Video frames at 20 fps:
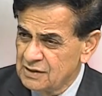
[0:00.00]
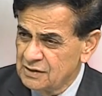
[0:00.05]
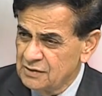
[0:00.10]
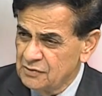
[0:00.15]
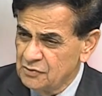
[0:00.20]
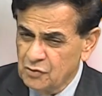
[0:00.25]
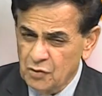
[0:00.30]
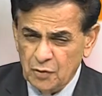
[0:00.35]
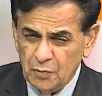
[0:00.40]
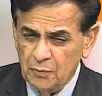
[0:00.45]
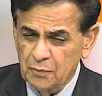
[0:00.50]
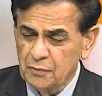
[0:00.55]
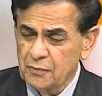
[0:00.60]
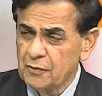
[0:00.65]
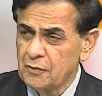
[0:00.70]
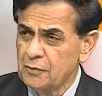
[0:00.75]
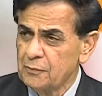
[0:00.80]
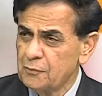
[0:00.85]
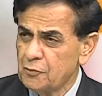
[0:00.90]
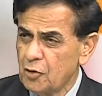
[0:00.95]
No,
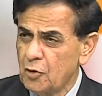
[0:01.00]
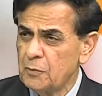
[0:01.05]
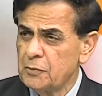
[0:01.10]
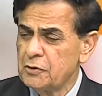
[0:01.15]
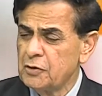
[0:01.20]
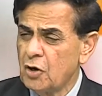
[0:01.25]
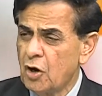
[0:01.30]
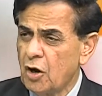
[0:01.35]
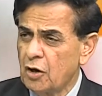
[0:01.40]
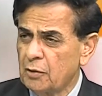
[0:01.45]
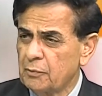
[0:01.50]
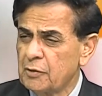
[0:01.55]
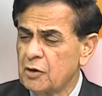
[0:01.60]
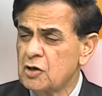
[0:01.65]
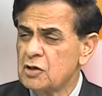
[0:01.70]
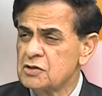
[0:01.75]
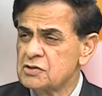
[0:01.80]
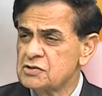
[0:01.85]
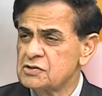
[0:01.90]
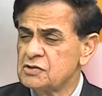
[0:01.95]
probably not,
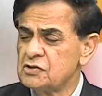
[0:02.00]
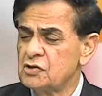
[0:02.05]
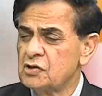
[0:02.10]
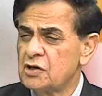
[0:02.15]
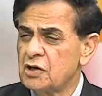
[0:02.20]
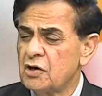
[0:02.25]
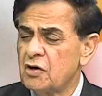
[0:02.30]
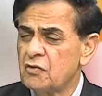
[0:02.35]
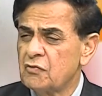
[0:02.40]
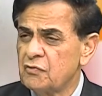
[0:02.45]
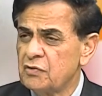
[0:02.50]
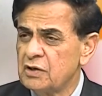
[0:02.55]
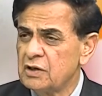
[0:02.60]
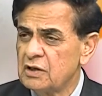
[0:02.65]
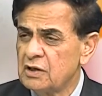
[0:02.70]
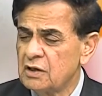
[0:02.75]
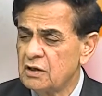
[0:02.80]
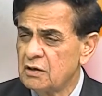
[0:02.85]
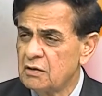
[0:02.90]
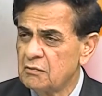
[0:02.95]
because you cannot win
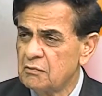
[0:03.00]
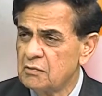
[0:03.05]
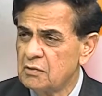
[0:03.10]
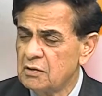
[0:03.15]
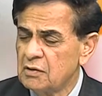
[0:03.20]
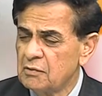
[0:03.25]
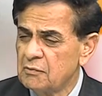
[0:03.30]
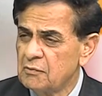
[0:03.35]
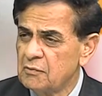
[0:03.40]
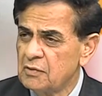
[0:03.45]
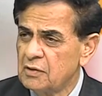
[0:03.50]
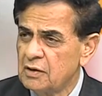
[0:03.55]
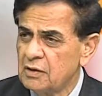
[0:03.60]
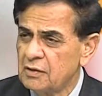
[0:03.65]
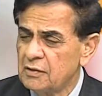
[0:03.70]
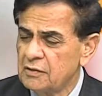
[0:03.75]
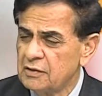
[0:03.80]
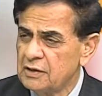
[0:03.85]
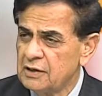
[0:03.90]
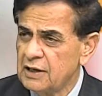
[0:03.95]

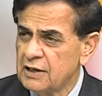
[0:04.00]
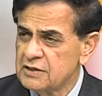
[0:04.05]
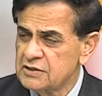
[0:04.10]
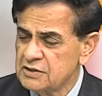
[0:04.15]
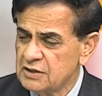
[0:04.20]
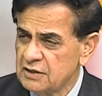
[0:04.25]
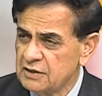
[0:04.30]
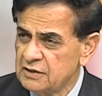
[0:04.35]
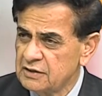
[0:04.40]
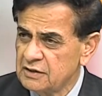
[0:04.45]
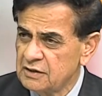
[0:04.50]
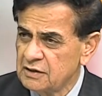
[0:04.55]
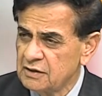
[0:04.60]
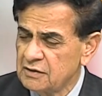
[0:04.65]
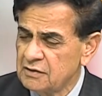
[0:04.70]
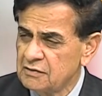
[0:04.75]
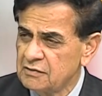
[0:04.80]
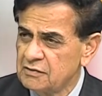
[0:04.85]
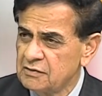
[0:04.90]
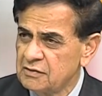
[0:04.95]
the election in
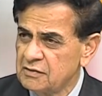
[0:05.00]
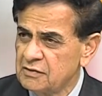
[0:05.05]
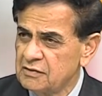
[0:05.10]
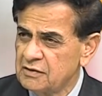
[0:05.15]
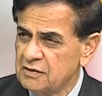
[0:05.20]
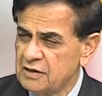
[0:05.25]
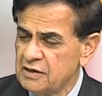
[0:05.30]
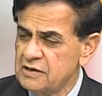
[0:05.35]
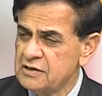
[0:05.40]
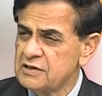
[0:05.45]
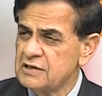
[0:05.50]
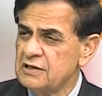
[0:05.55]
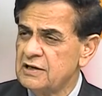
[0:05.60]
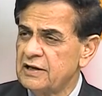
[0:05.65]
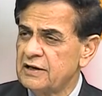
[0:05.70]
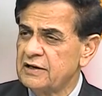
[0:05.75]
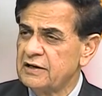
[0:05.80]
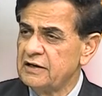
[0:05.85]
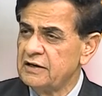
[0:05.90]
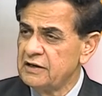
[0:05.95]
the country
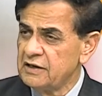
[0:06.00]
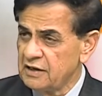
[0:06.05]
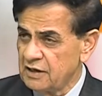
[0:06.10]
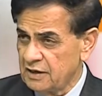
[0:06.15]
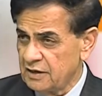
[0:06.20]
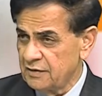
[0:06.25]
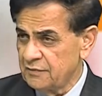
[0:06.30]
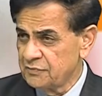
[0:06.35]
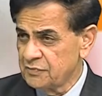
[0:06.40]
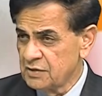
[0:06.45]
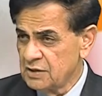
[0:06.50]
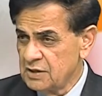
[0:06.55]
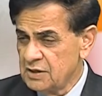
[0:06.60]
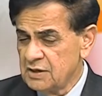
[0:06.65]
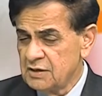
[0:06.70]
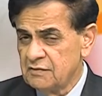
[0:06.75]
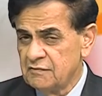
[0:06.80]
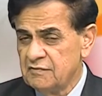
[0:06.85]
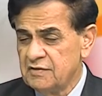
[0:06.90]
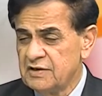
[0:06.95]
like India,
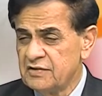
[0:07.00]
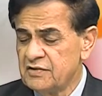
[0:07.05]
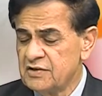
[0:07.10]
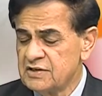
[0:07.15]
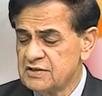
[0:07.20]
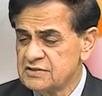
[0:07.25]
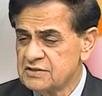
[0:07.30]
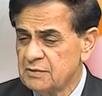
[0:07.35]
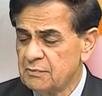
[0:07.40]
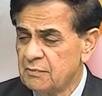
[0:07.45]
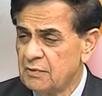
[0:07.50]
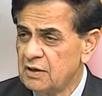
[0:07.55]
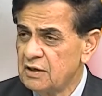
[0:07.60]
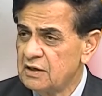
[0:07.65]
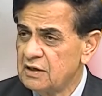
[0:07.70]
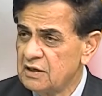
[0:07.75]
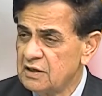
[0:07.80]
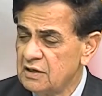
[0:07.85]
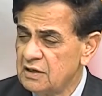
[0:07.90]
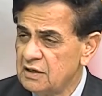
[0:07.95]
where there is a
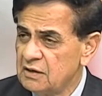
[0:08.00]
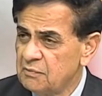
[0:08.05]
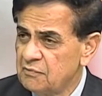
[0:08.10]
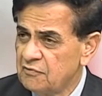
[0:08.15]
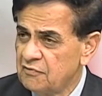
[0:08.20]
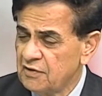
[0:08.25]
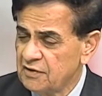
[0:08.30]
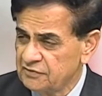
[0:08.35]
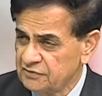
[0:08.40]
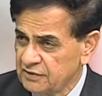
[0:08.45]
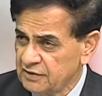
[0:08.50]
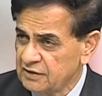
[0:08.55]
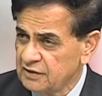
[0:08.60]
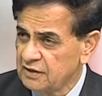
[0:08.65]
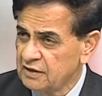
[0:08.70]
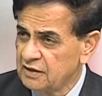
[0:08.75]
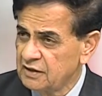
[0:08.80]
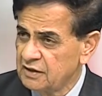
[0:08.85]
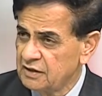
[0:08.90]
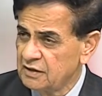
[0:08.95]

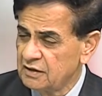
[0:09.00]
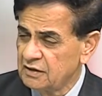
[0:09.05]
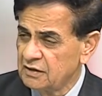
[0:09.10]
multifaceted